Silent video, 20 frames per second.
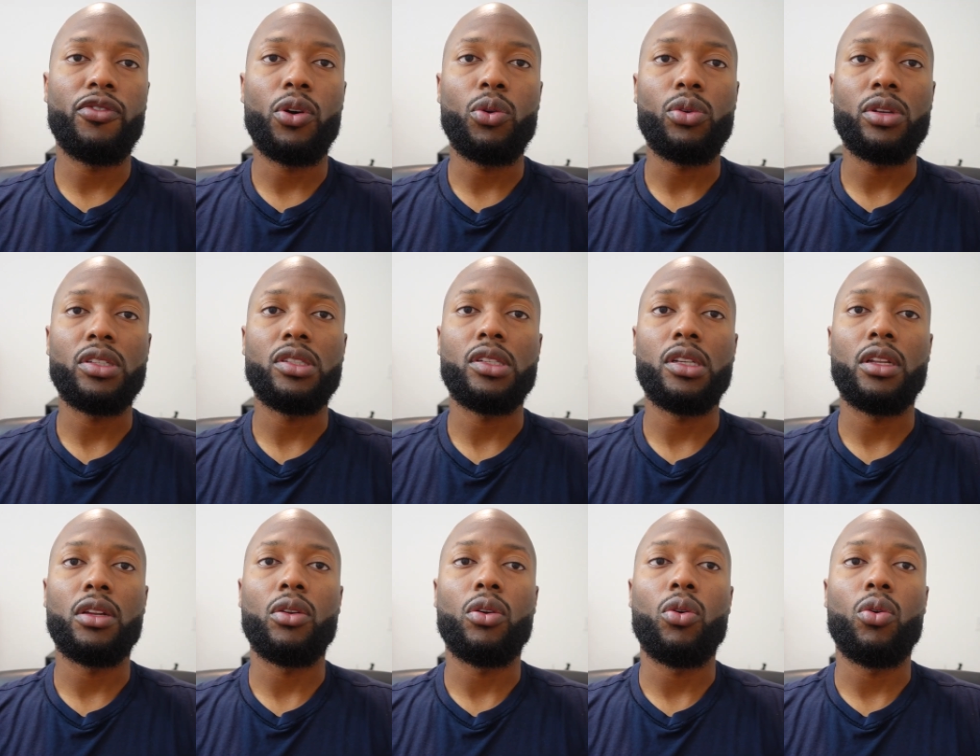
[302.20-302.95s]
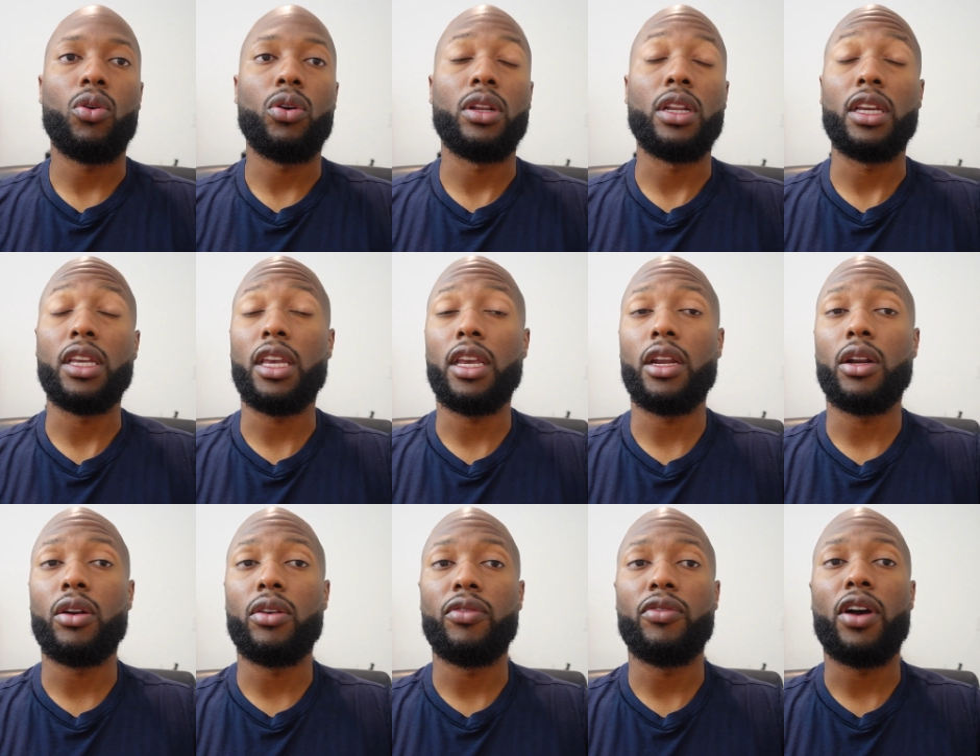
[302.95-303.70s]
focusing on the
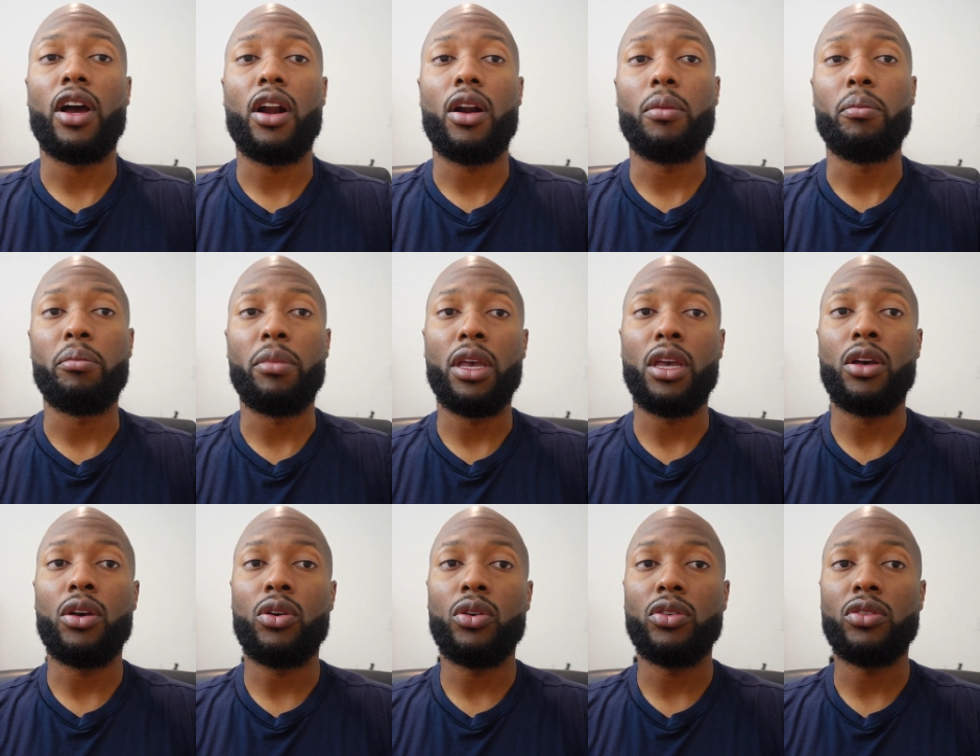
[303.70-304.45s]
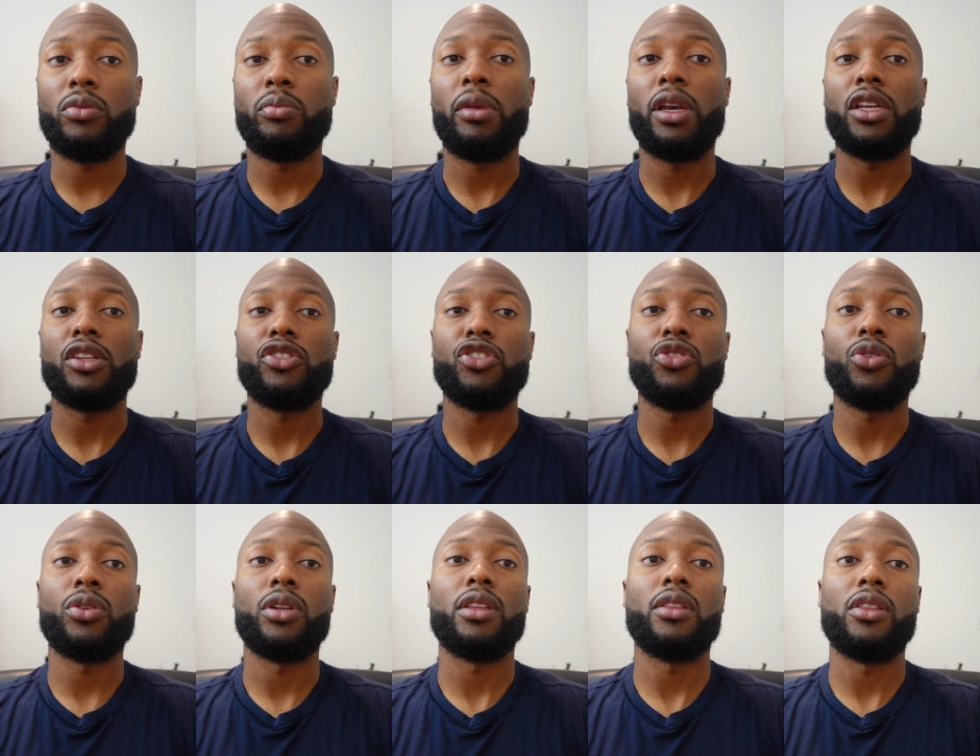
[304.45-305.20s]
care of our males, making
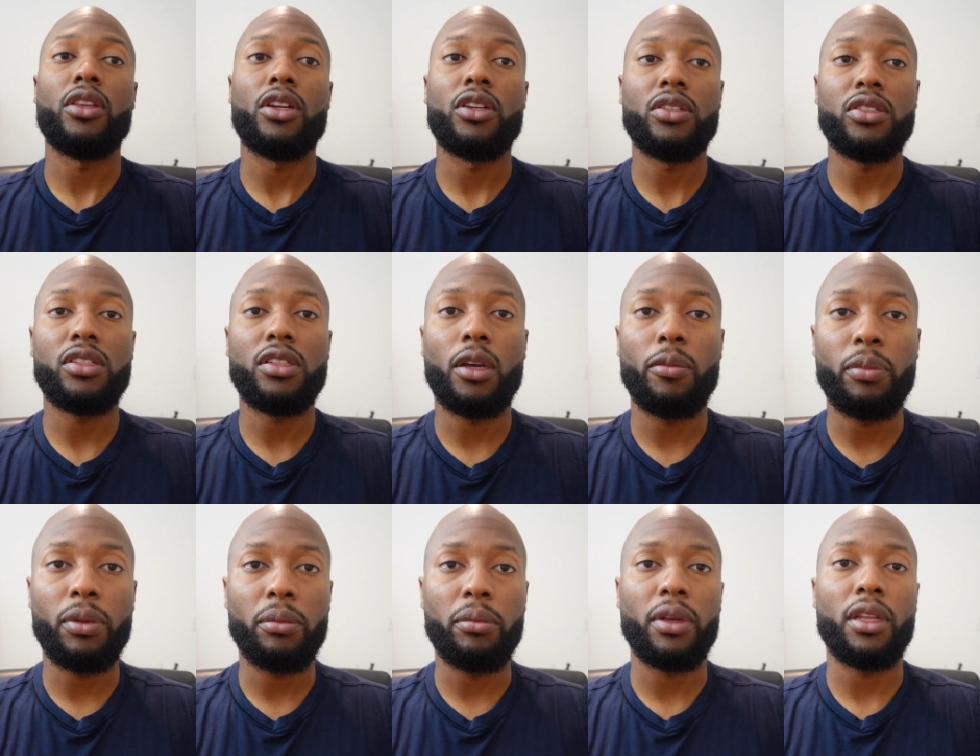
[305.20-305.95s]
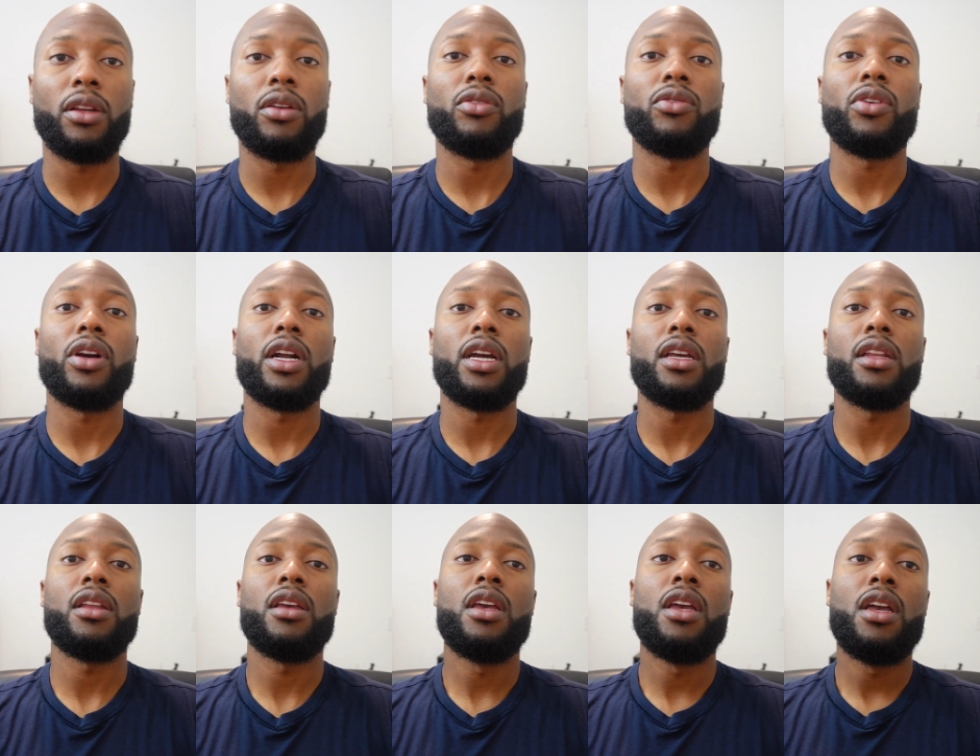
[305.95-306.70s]
sure that they're supplemented
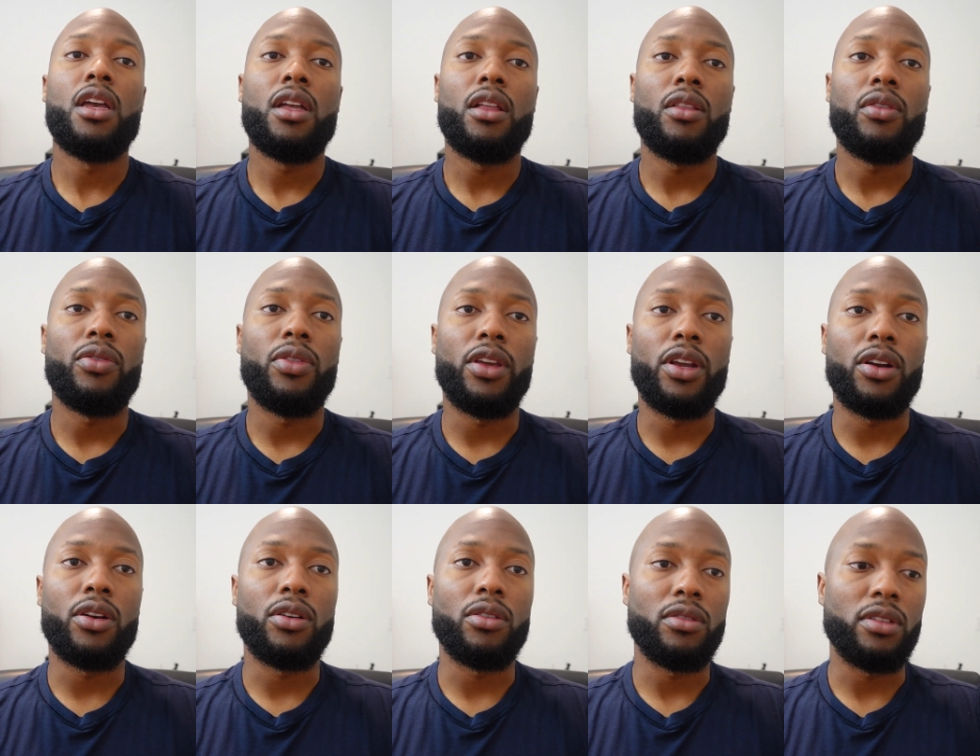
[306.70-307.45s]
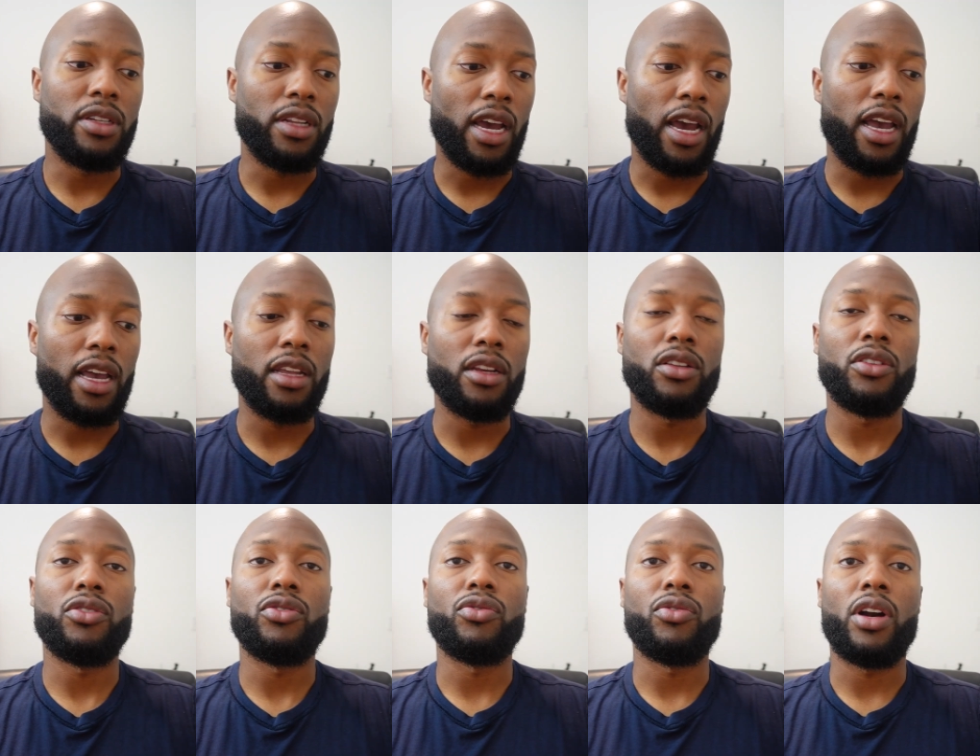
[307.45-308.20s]
right, their diet
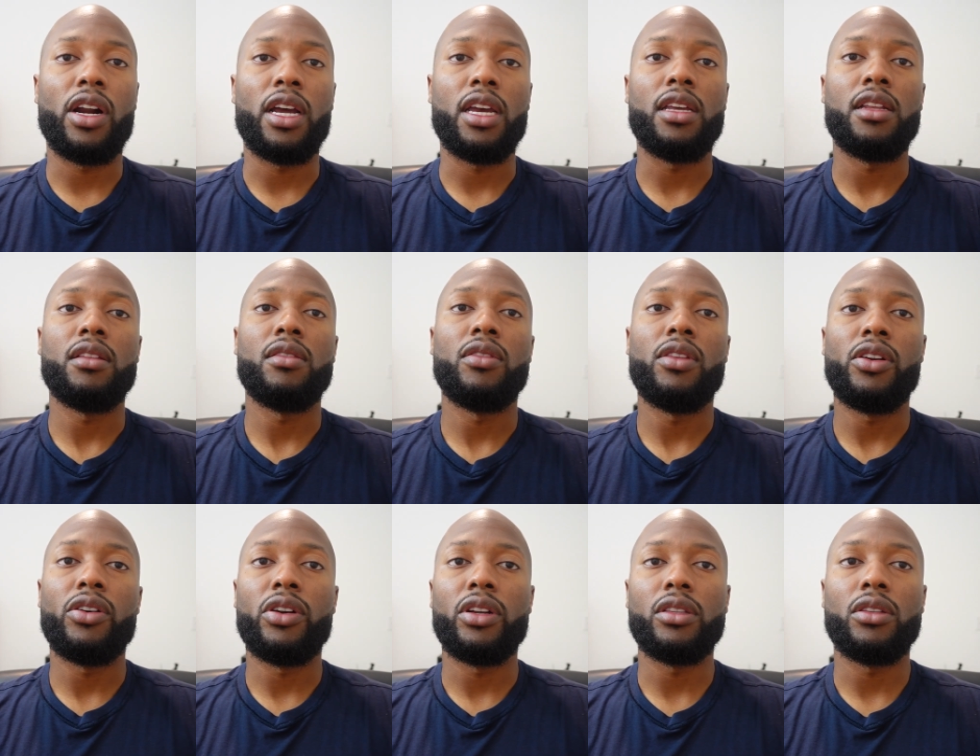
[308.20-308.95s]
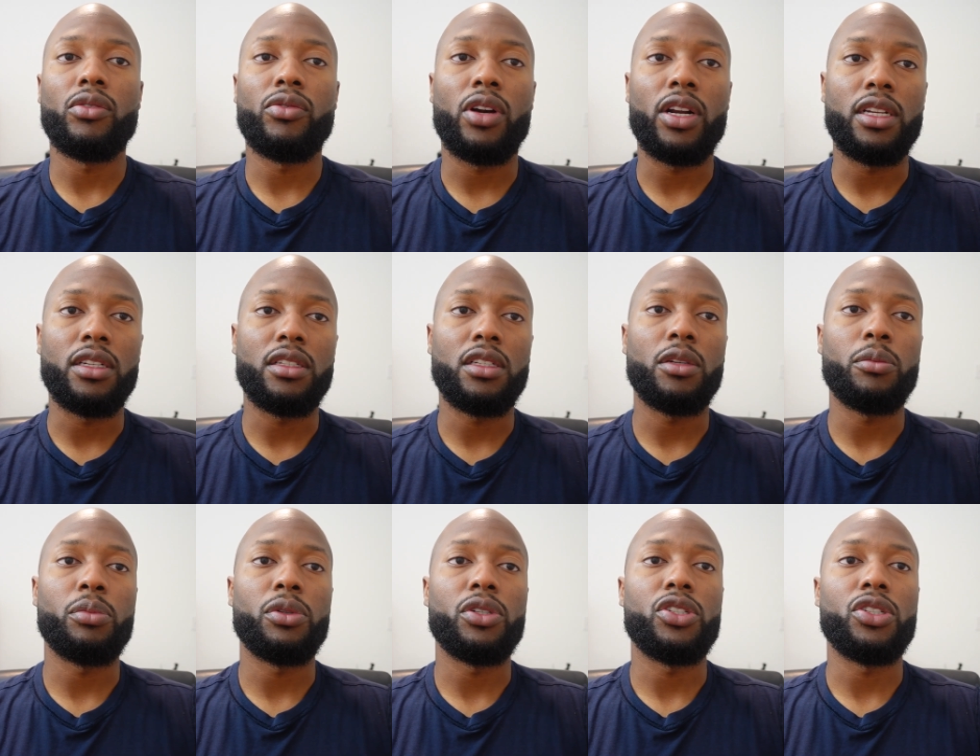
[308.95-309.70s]
is right, they're at the right
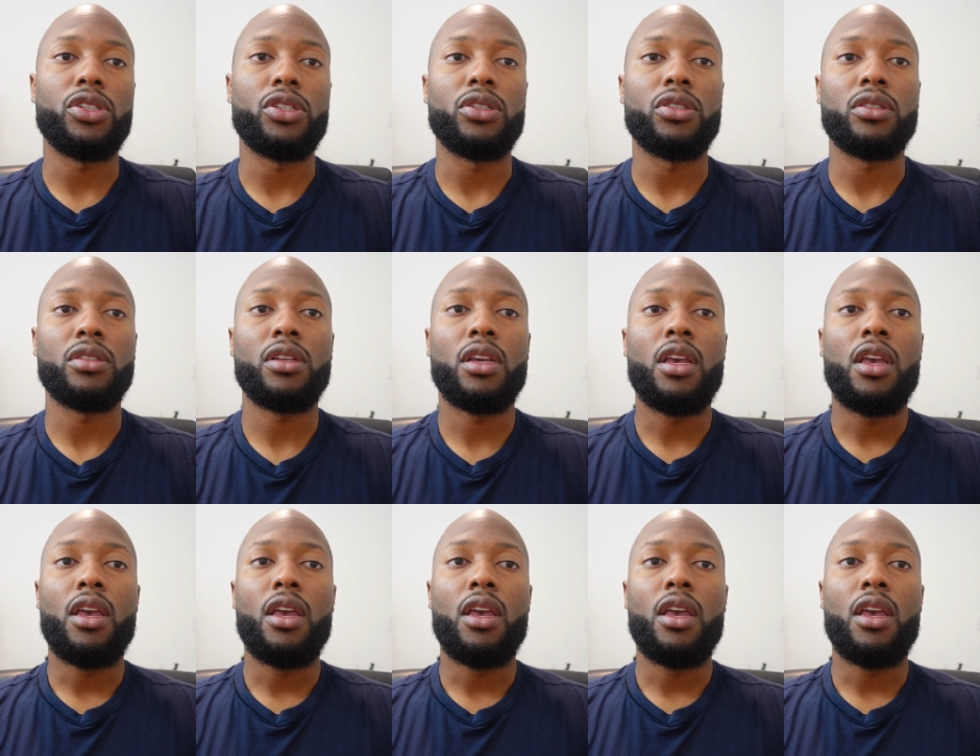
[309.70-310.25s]
temperatures,